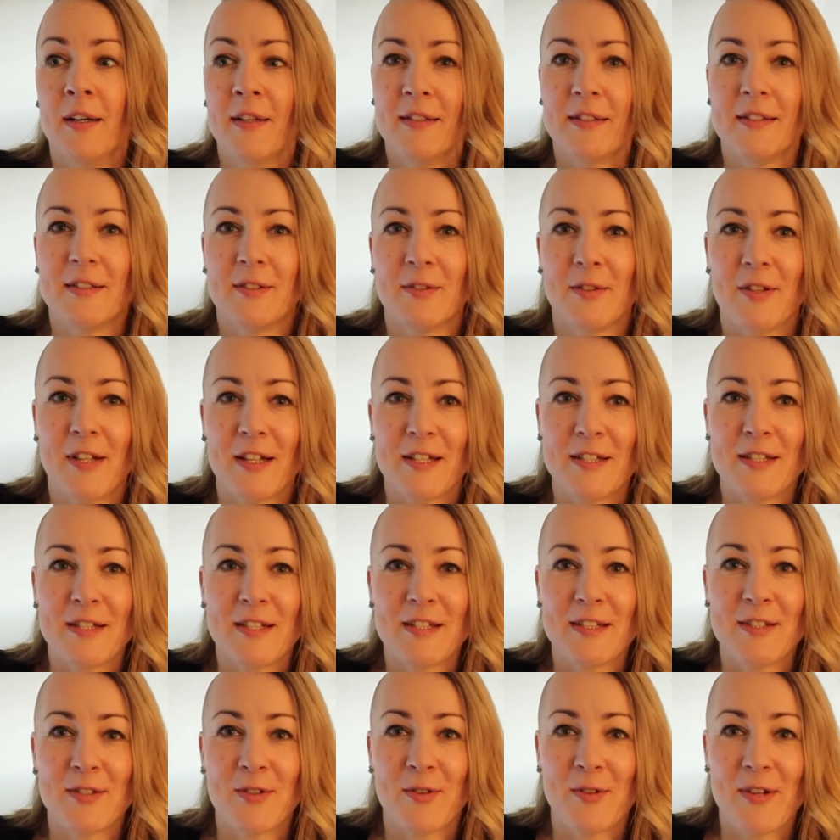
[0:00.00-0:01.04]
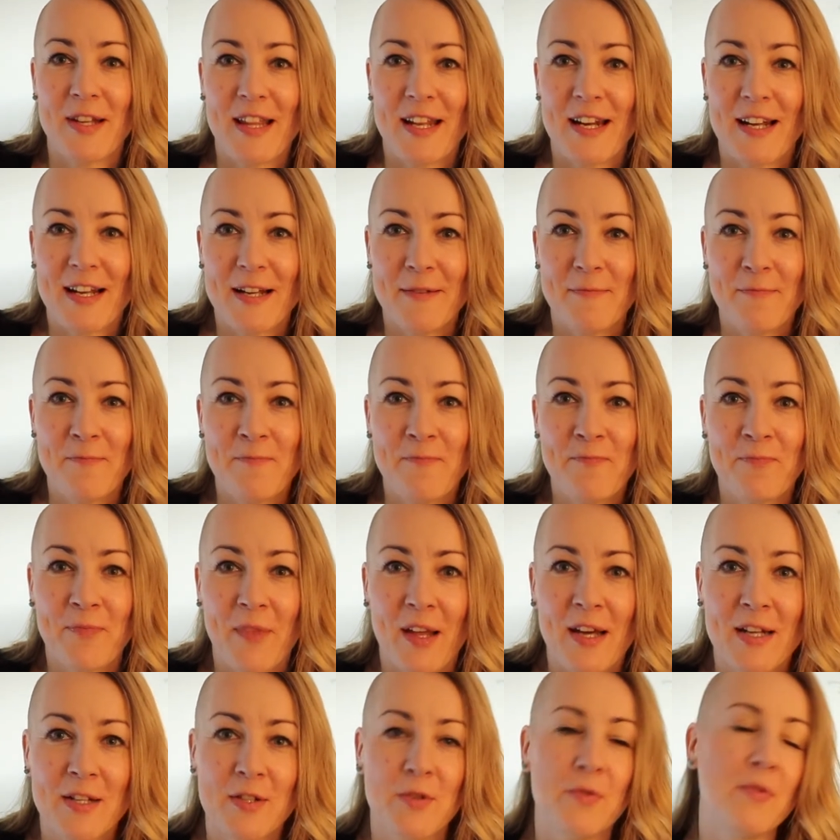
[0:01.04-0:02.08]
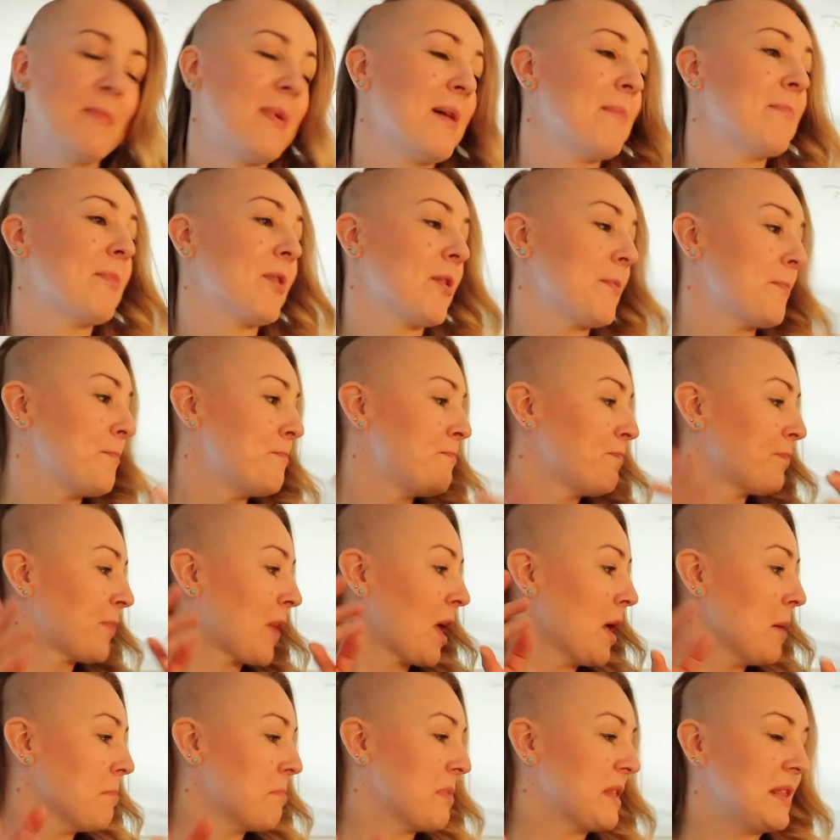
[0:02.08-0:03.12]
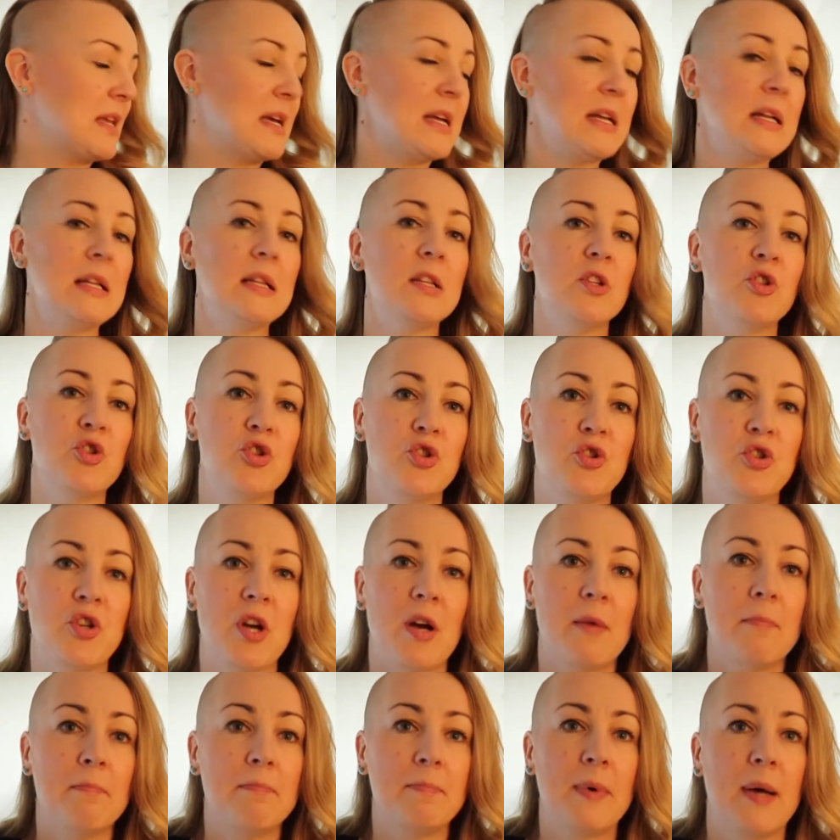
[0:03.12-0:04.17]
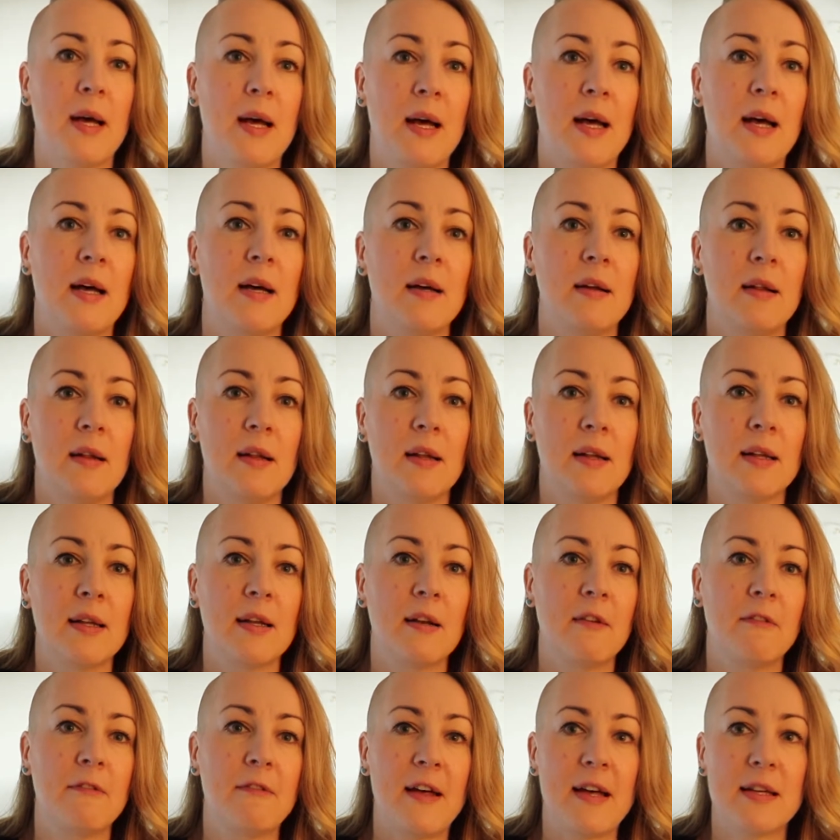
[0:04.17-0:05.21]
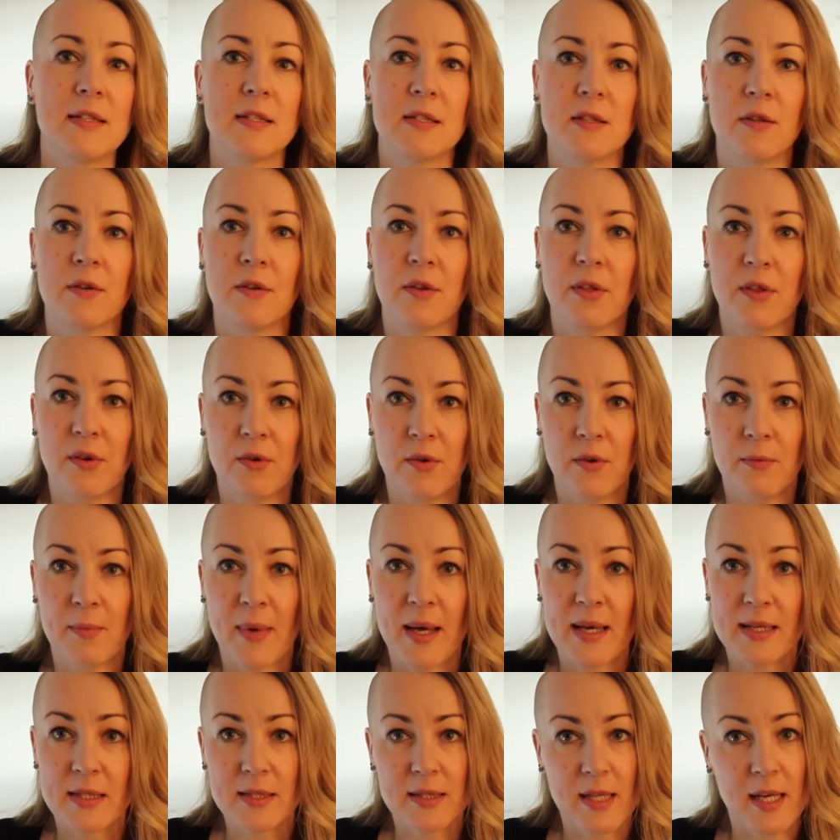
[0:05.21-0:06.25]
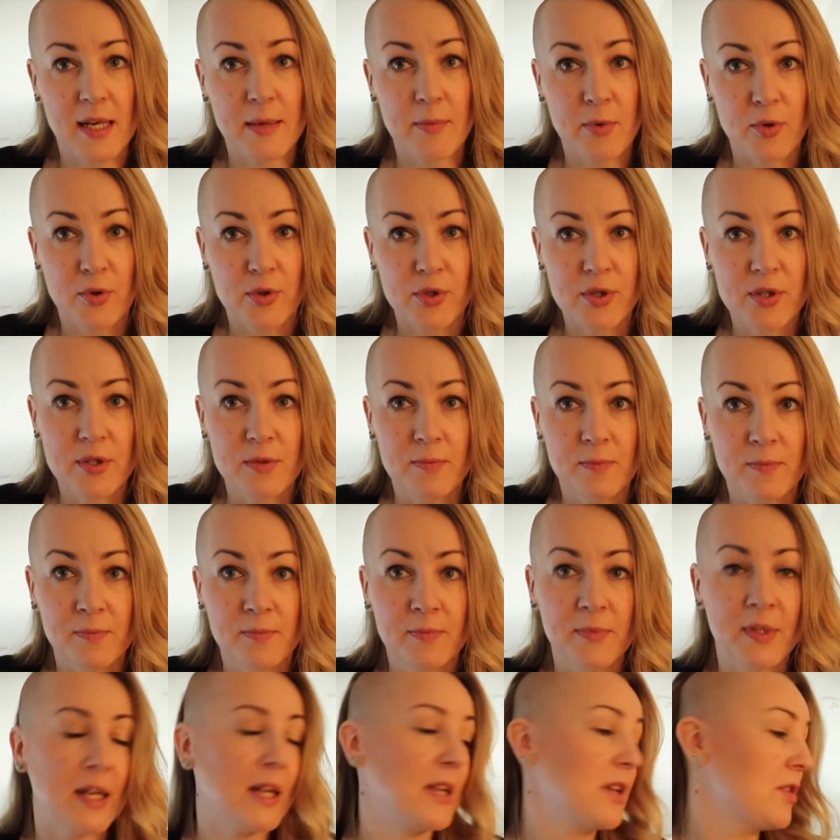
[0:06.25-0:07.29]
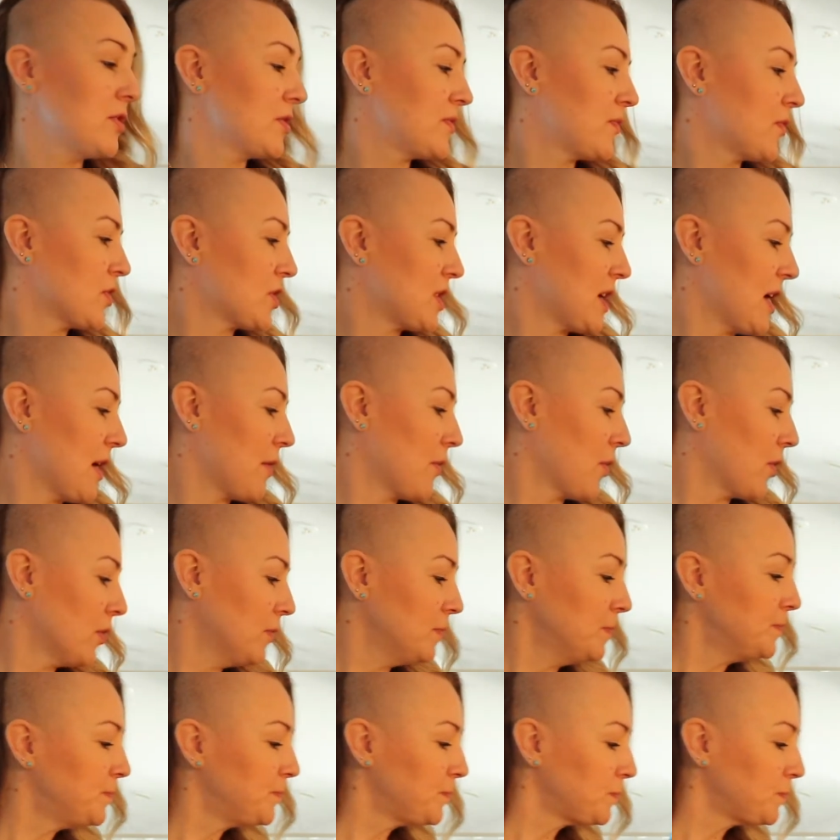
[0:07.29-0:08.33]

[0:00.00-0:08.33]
that's a story that I do remember. But then I'll jump a little faster through my study books that I use for tarot.